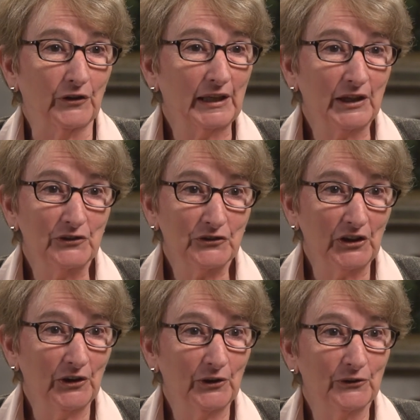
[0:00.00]
thinking
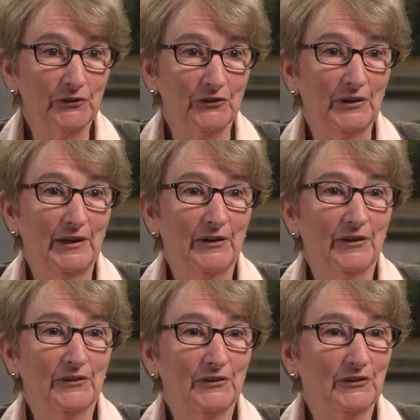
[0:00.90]
skills,
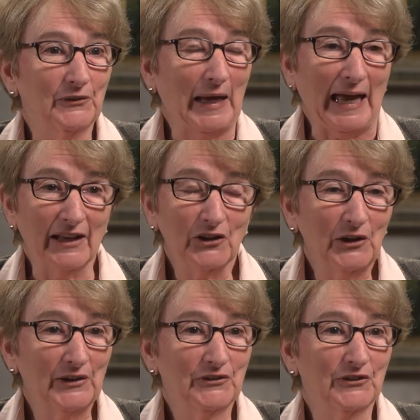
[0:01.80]
to
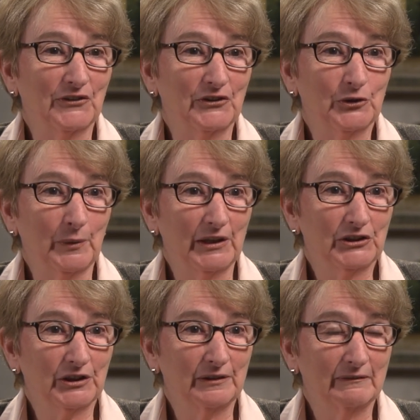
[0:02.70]
analyze the
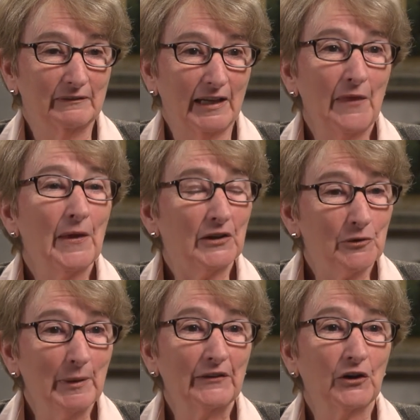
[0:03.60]
situation, and then
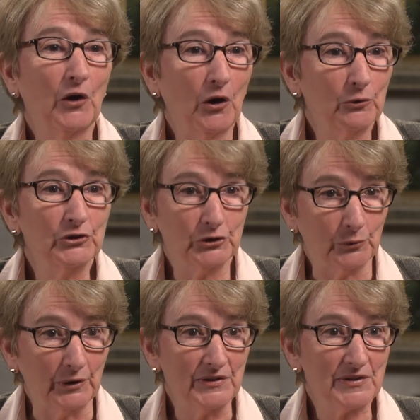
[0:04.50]
to make their own
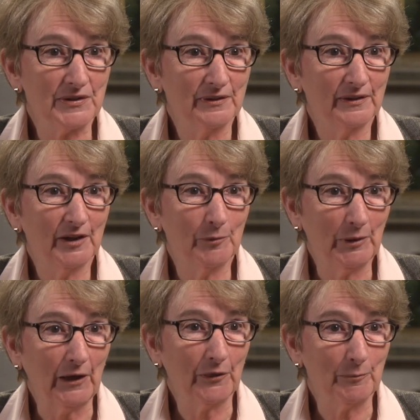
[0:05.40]
choice
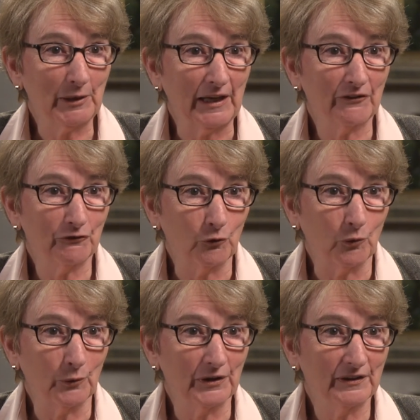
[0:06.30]
about the path
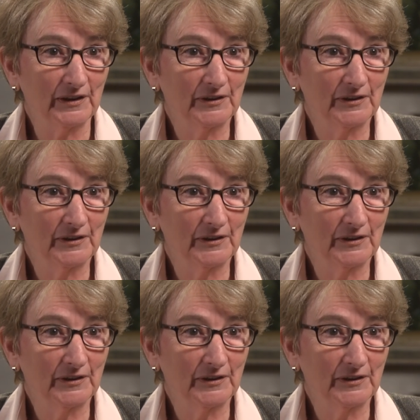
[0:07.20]
forward.